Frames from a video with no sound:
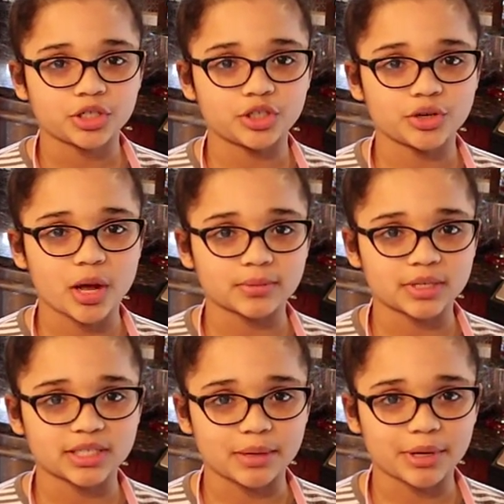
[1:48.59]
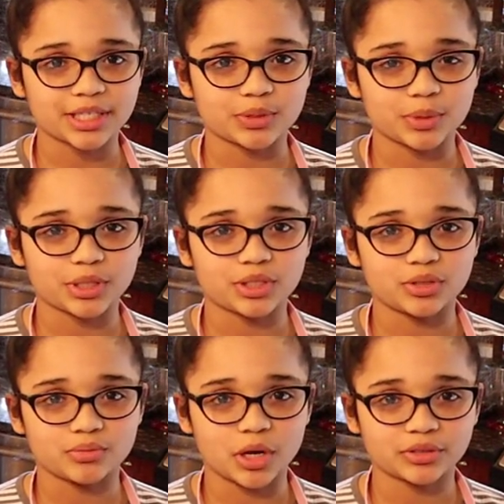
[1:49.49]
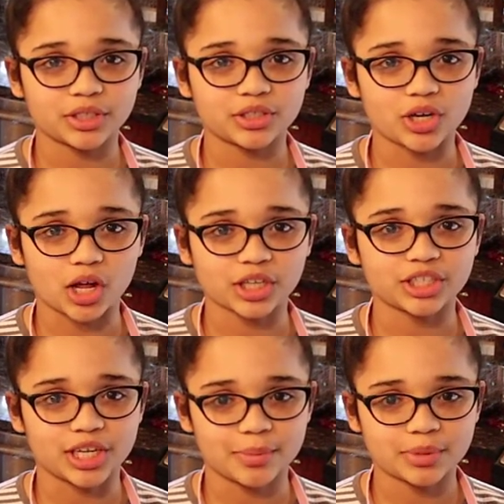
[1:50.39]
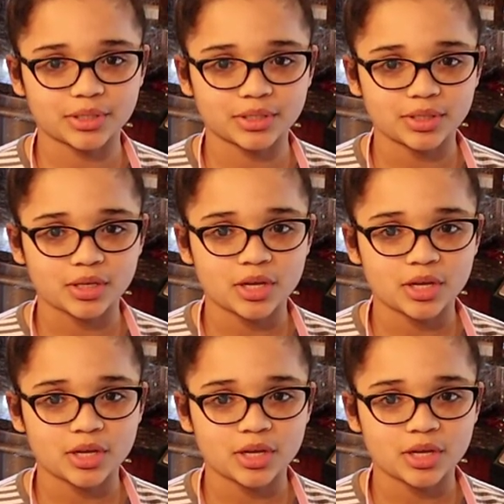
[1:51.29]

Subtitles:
2 cups of semi-sweet melted chocolate chips,